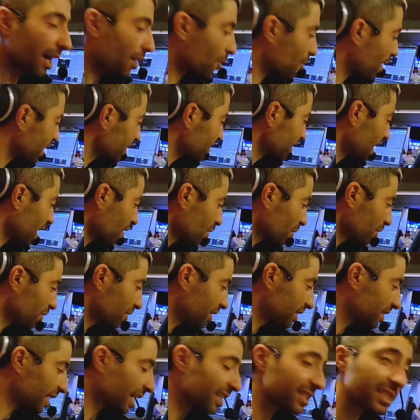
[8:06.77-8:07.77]
Right now,
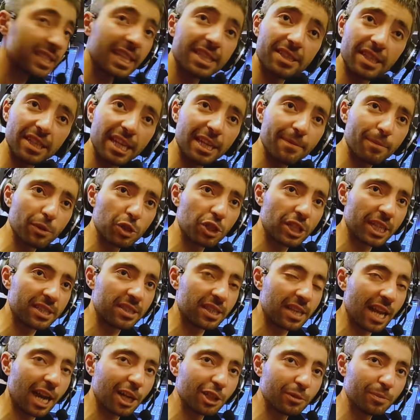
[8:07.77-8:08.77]
this has sixteen inputs,
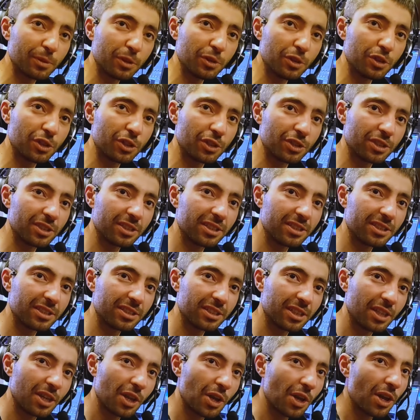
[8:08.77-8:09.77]
sixteen outputs.
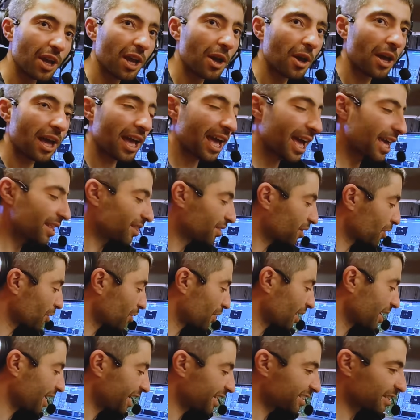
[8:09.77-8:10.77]
And
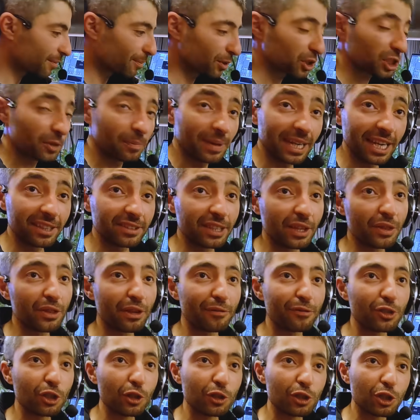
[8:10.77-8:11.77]
there is a possibility in
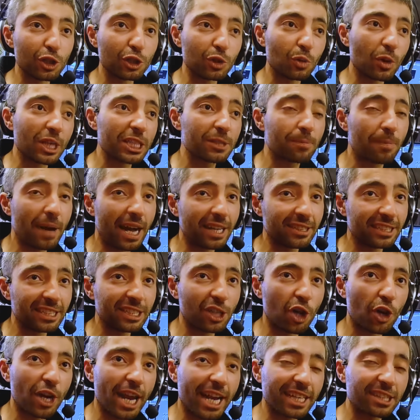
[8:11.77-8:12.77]
the future to expand
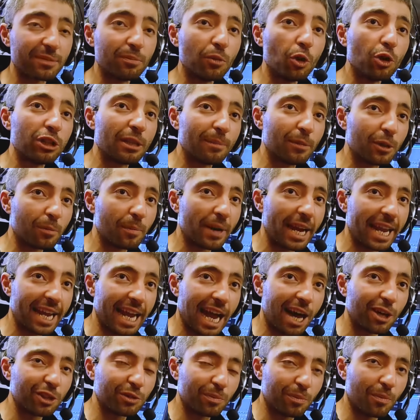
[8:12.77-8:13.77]
and connect multiple
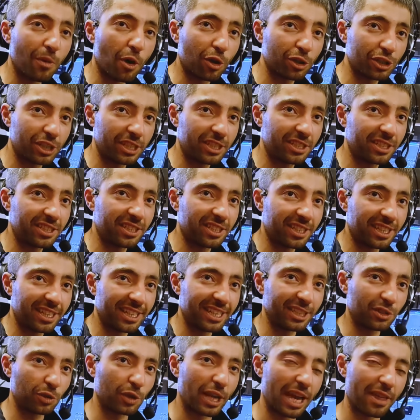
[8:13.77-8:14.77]
breakout boxes
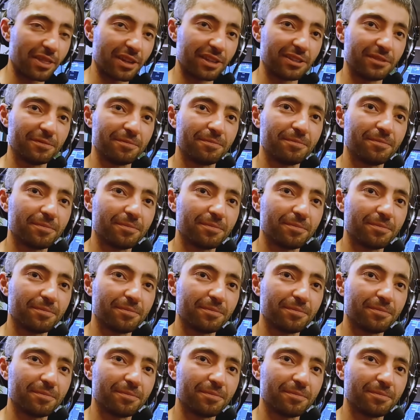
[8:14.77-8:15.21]
uh, together.